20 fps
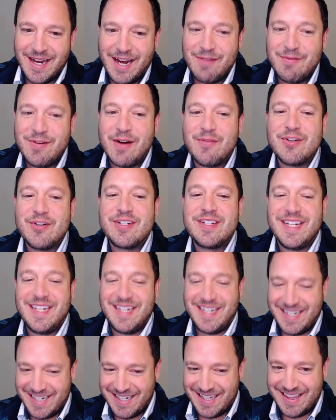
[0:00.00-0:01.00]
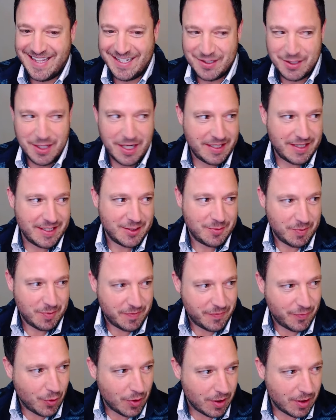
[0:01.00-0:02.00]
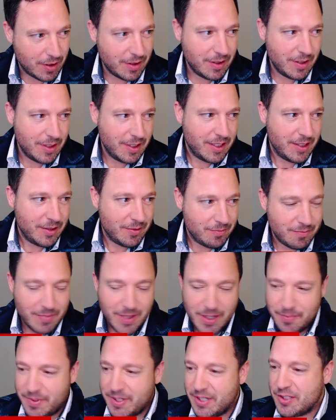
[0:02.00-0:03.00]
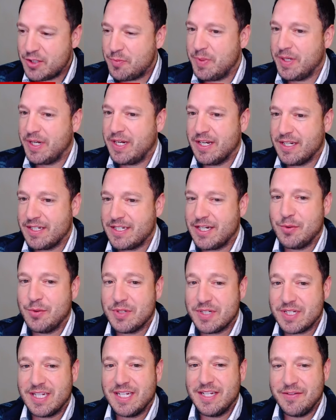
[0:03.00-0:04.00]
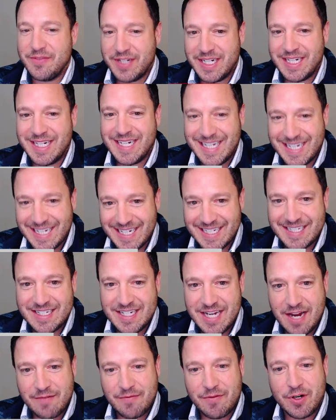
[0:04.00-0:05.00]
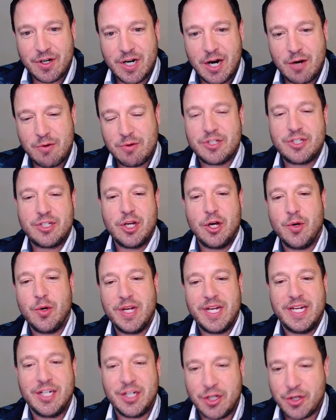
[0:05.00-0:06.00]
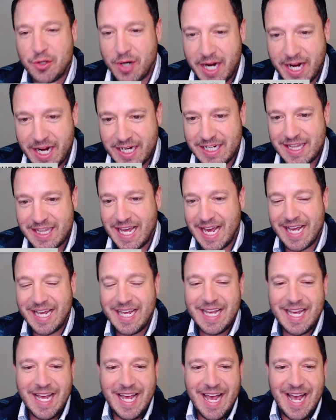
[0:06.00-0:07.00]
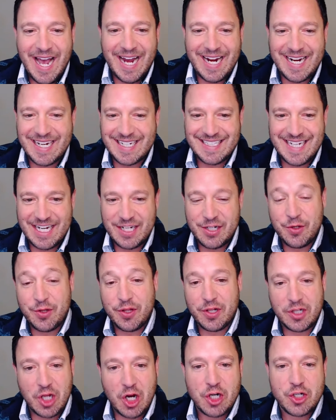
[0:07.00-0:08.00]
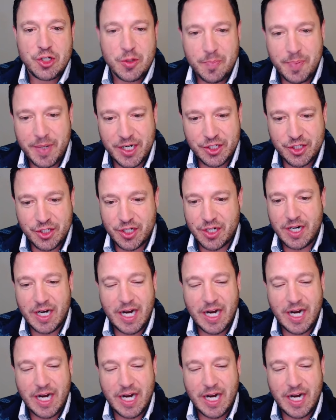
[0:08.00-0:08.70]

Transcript: I've never seen anything like this before. Maybe it's because I was living in Denver. I was so ingrained that I guess I knew the larger picture.